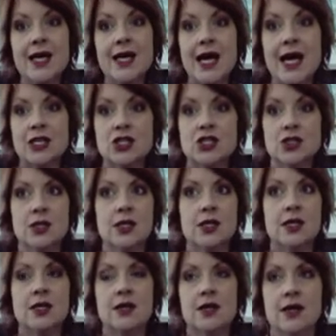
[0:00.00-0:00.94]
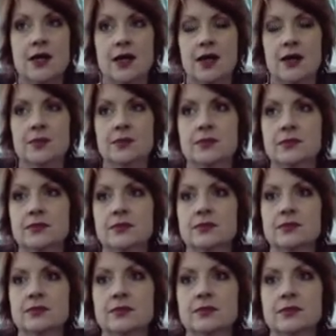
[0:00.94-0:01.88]
actually
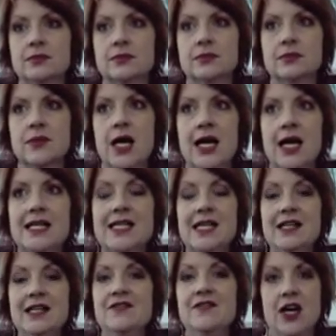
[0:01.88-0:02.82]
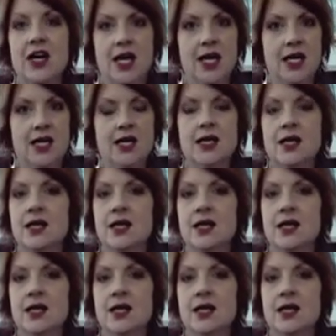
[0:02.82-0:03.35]
identify